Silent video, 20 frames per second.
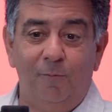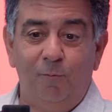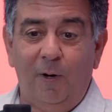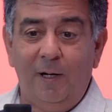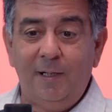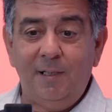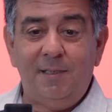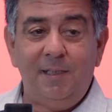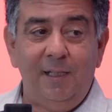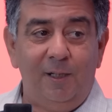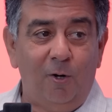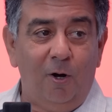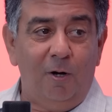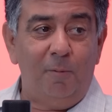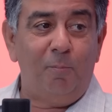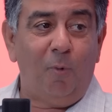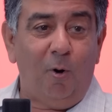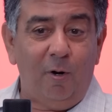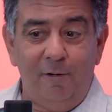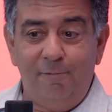once it
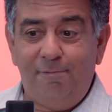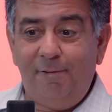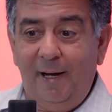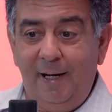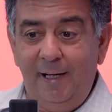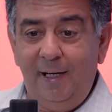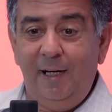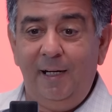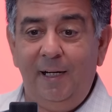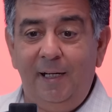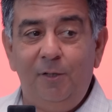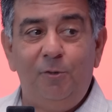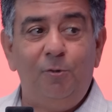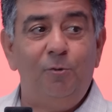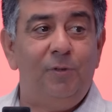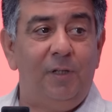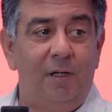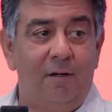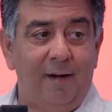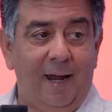got modified and
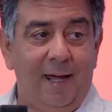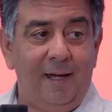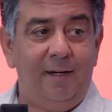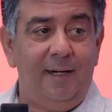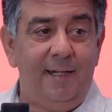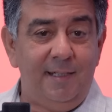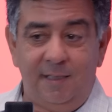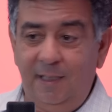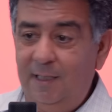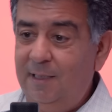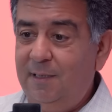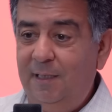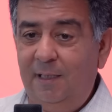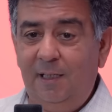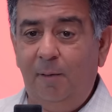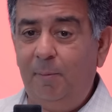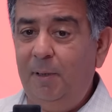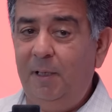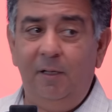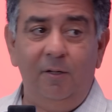into the drag racing
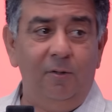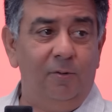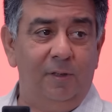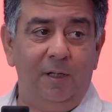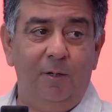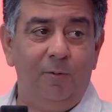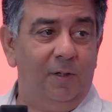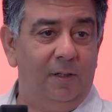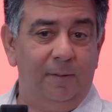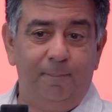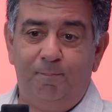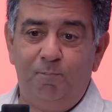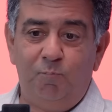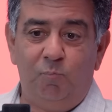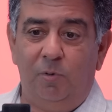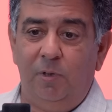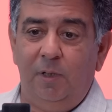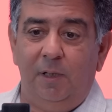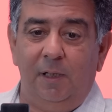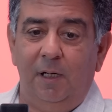scene. I mean, they're
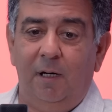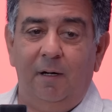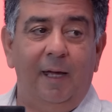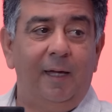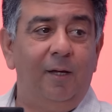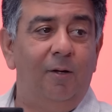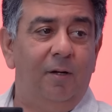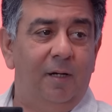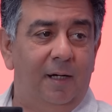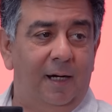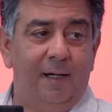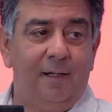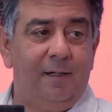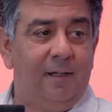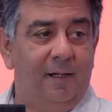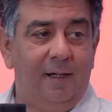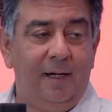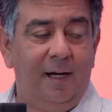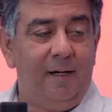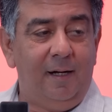regular
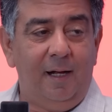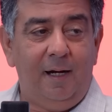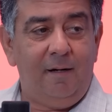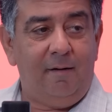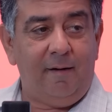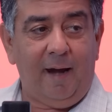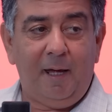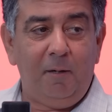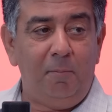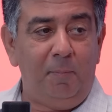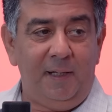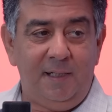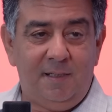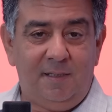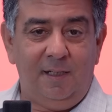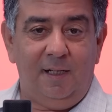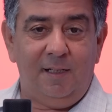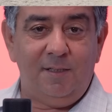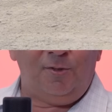at drag meets. Yeah.